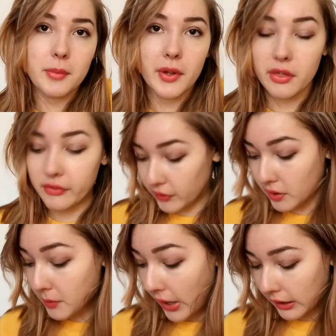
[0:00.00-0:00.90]
But
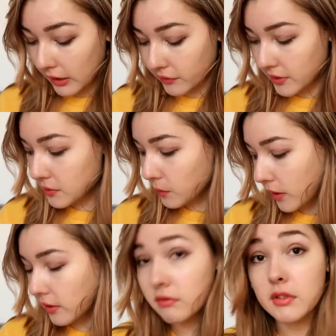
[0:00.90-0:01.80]
furthermore, I love this
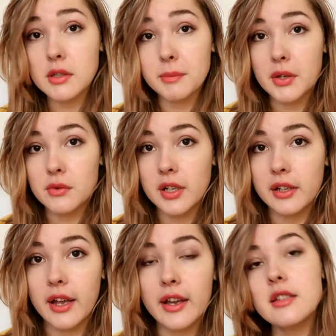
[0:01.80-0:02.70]
one, smells really
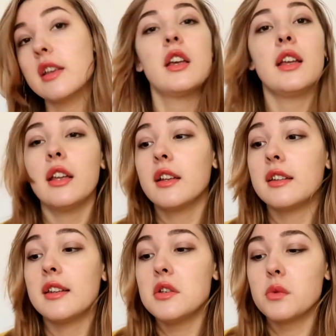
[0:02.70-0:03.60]
nice.
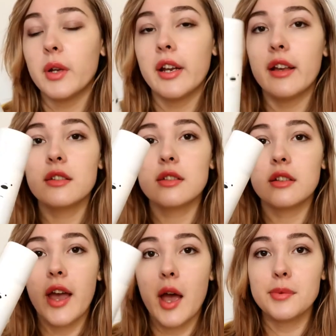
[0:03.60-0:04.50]
This one has
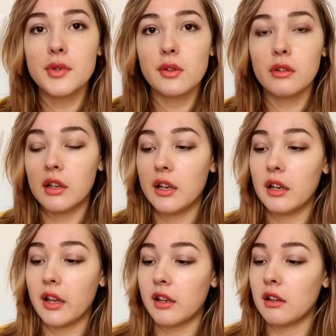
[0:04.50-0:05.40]
absolutely
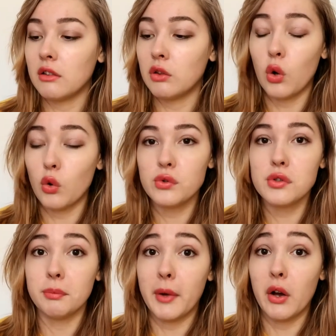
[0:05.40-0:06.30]
like no
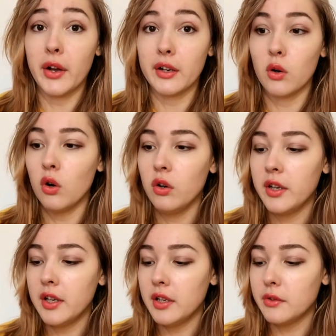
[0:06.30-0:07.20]
smell at all,
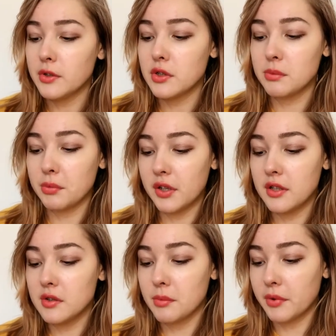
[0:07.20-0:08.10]
which is pretty
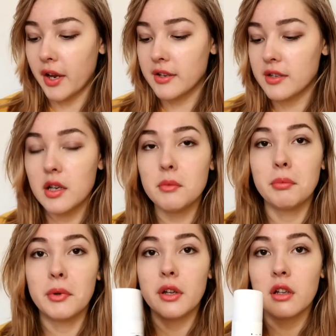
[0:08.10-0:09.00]
surprising,
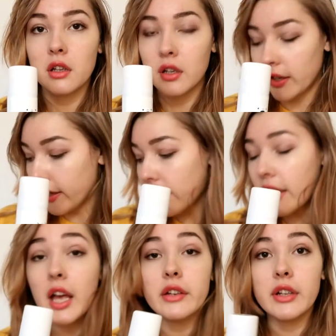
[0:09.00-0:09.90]
but
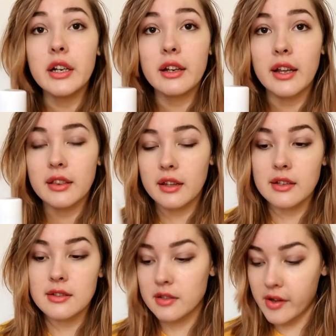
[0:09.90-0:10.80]
I really like
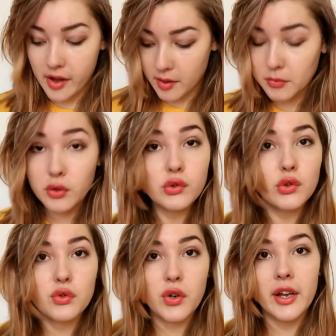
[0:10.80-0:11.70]
this. I'm going to
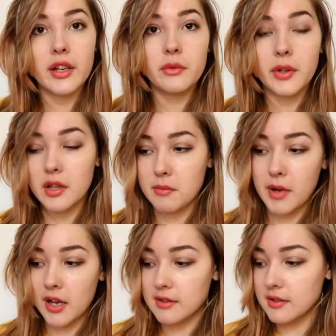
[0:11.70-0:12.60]
try it with the
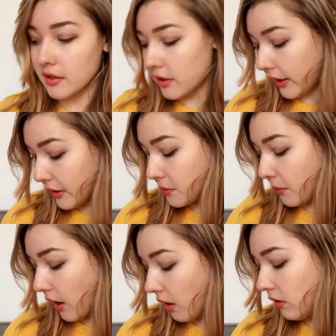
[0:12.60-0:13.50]
mask as
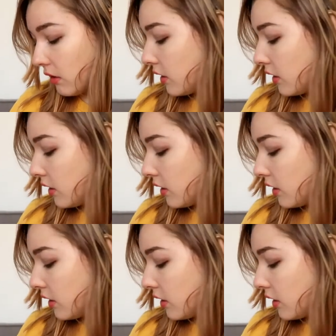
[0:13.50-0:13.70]
well.